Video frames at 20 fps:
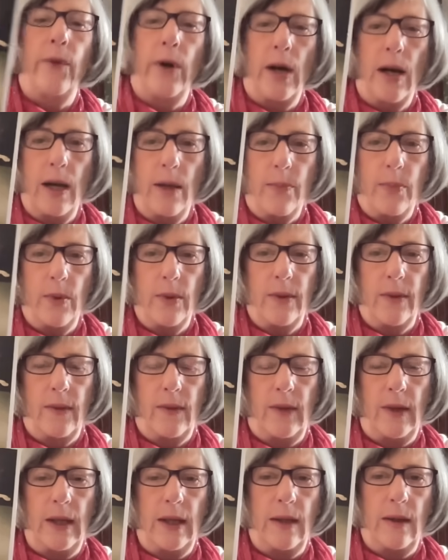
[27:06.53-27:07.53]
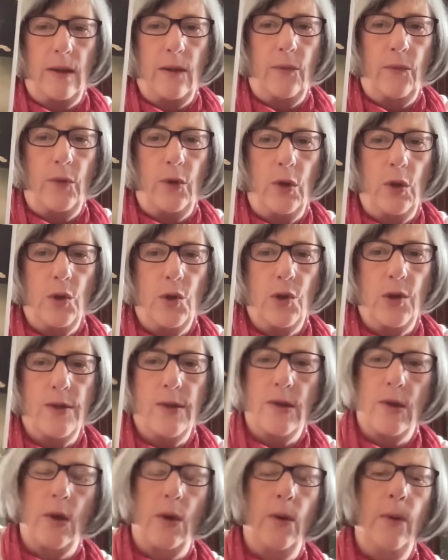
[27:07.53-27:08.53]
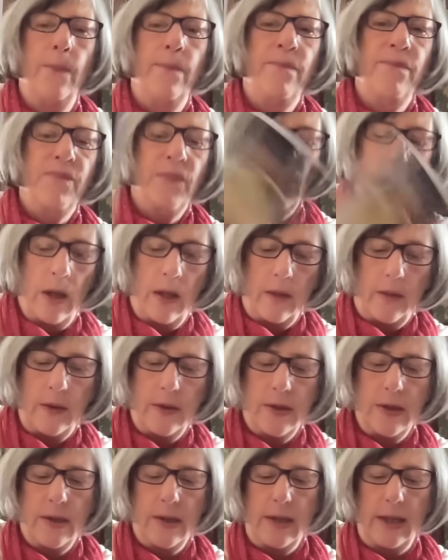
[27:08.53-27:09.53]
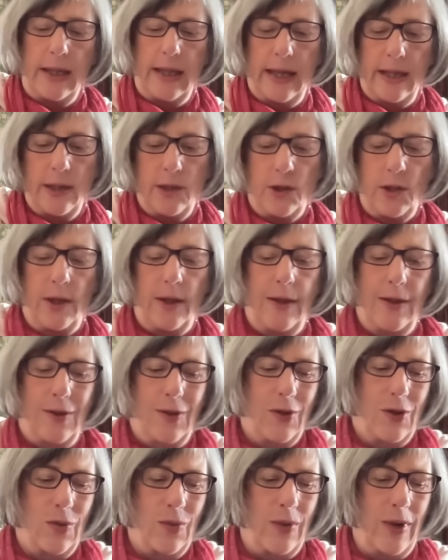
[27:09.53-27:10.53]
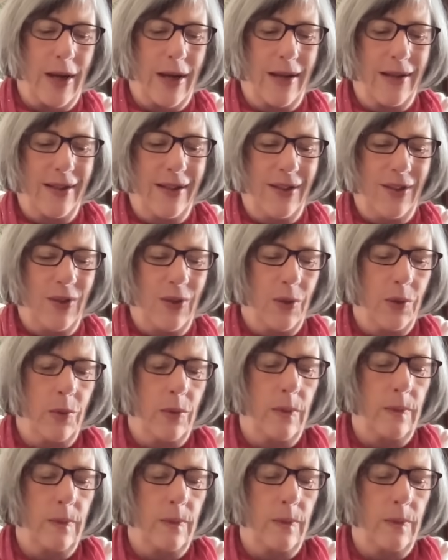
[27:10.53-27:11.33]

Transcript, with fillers: vibrancy in the future. So this is the energy that's surrounding you